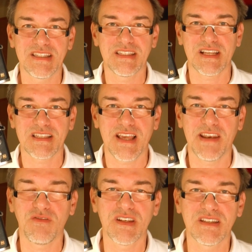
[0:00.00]

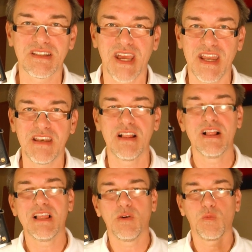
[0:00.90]
610
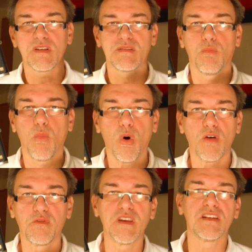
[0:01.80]
with more
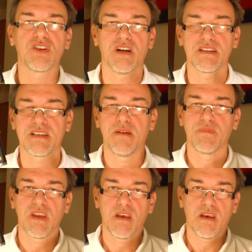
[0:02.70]
features?
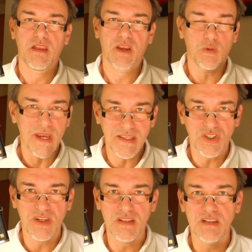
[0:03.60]
The
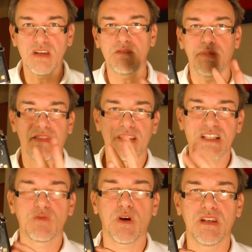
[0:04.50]
question is good, but
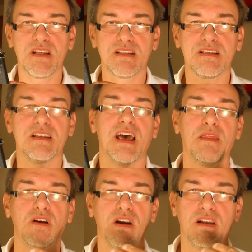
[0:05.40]
this one is
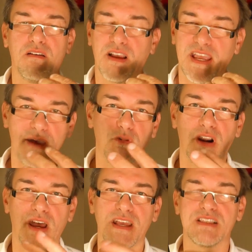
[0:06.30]
another
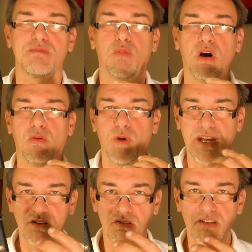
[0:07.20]
camera. It's more
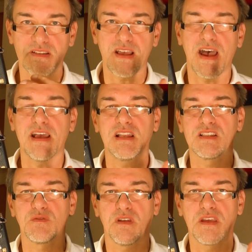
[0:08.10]
retro style,
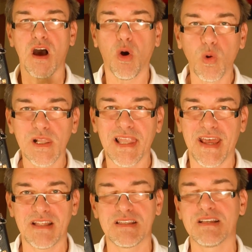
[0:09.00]
it's for the old
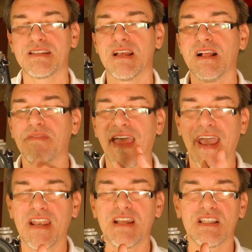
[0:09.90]
lenses,
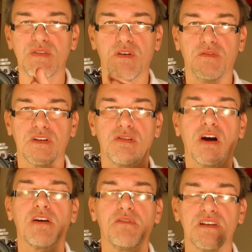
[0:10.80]
and it's for
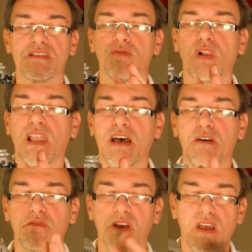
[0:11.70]
photographers who
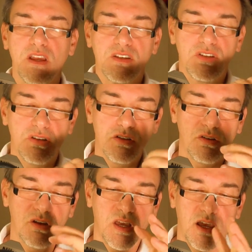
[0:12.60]
love
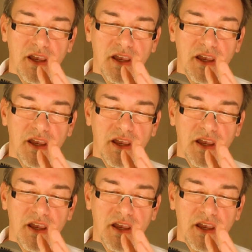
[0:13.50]
to